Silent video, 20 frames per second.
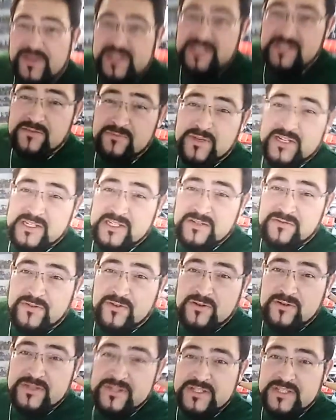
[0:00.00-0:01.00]

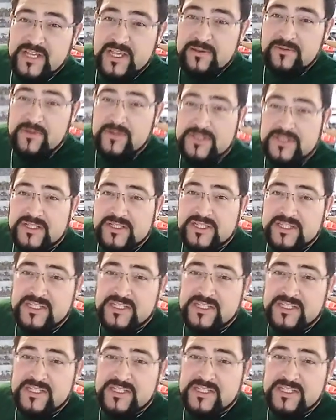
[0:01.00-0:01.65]
Battlefront tables.